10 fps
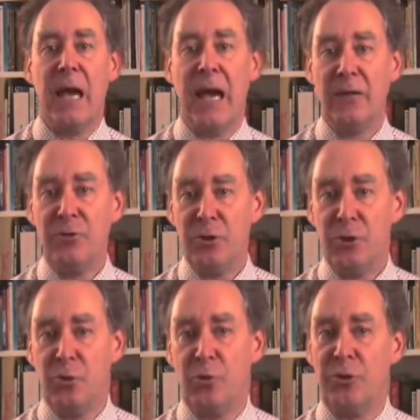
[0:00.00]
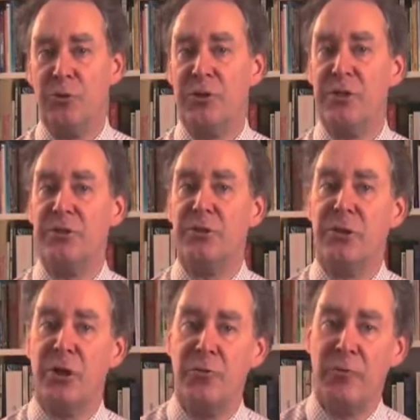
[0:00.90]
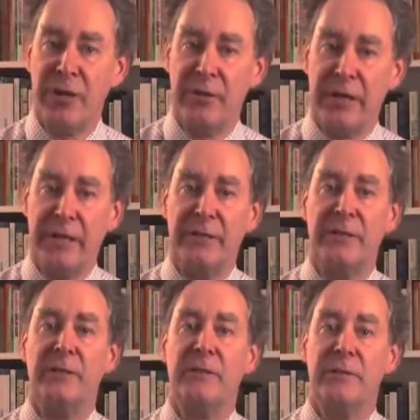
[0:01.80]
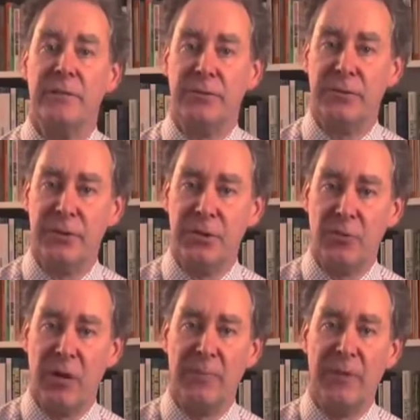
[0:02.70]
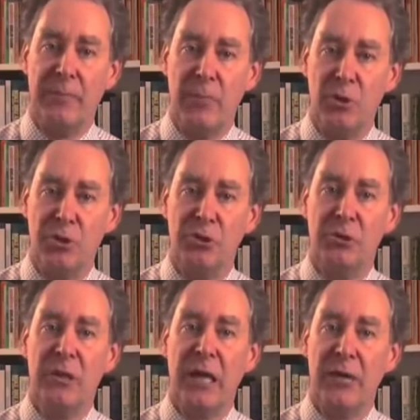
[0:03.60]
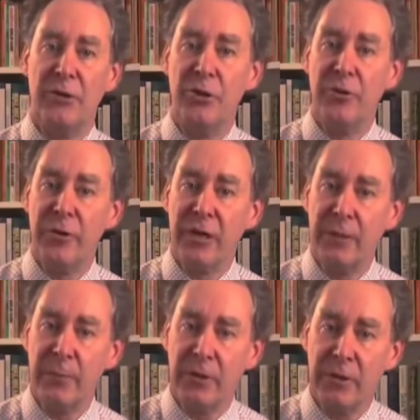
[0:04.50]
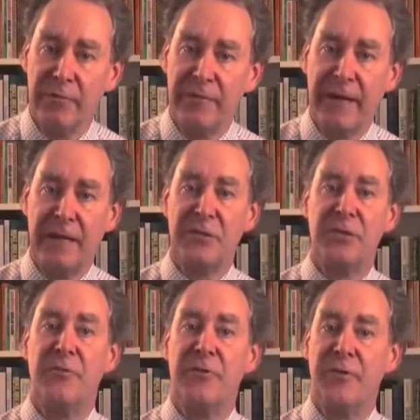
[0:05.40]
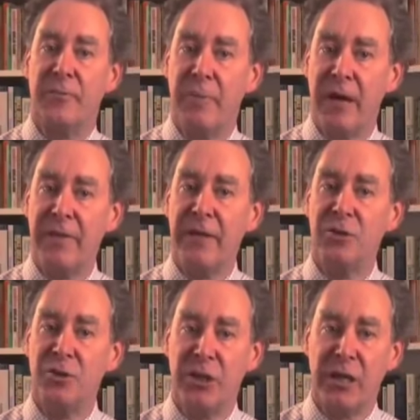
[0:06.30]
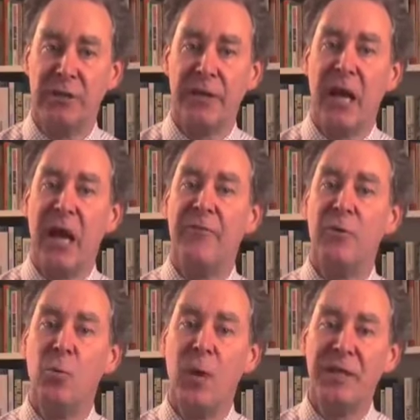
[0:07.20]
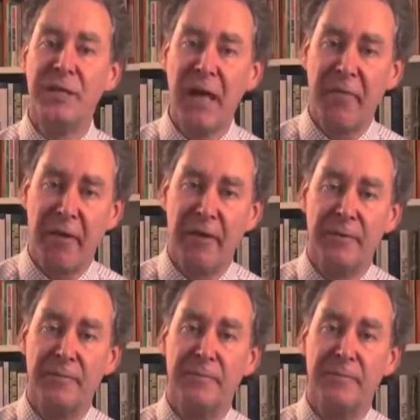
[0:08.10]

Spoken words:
Alan Schore uses co-regulate to describe the emotional and neurochemical effects that the mother and child have on one another.